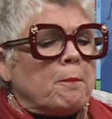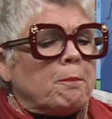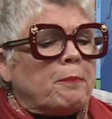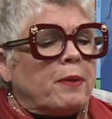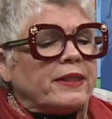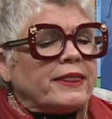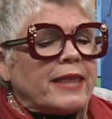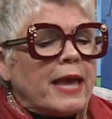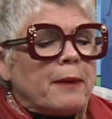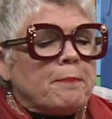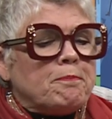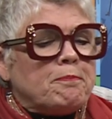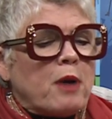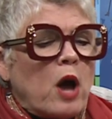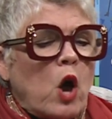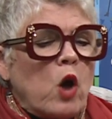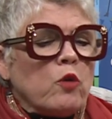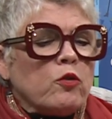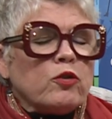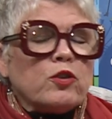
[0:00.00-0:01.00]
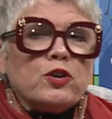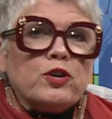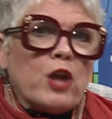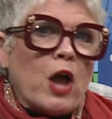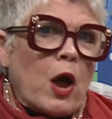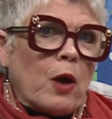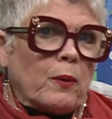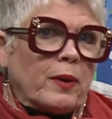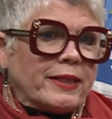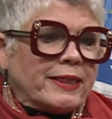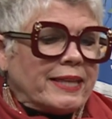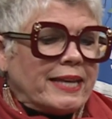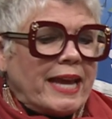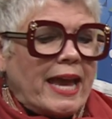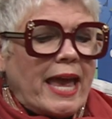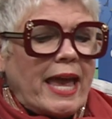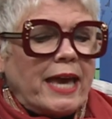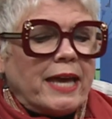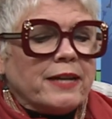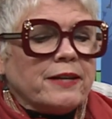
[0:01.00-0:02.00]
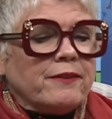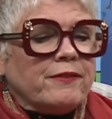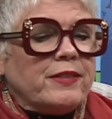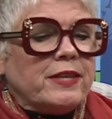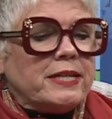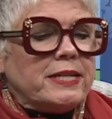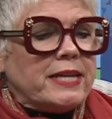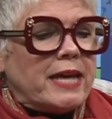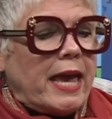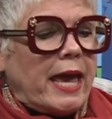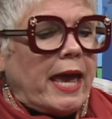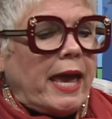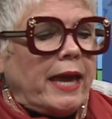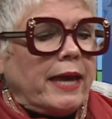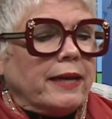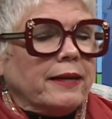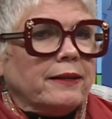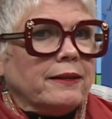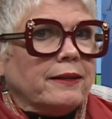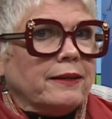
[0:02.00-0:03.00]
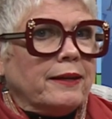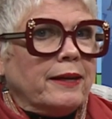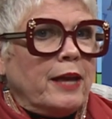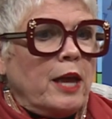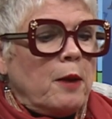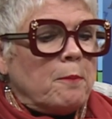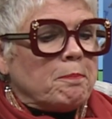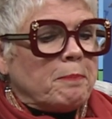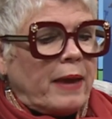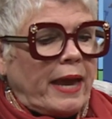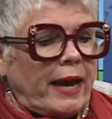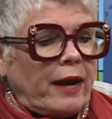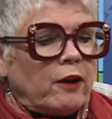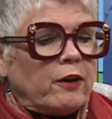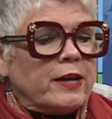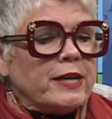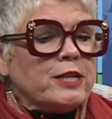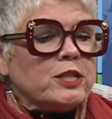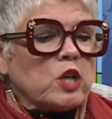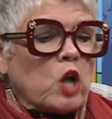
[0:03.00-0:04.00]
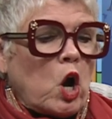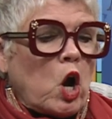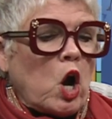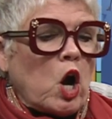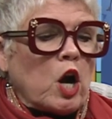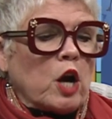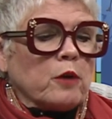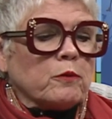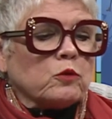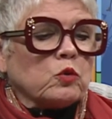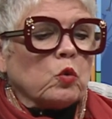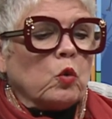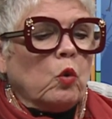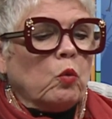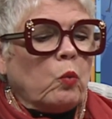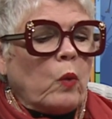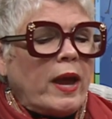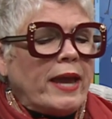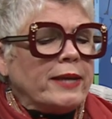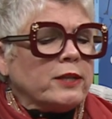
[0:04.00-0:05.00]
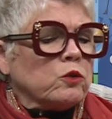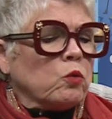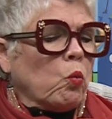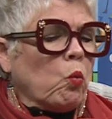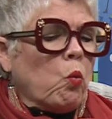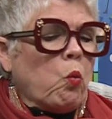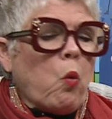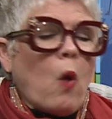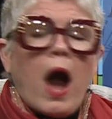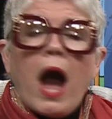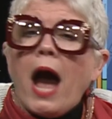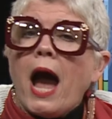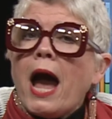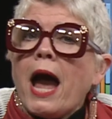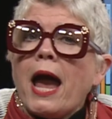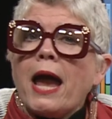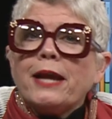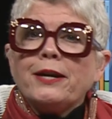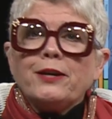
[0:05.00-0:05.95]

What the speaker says: But they both know at the end of the day, Perry's arms will wait wide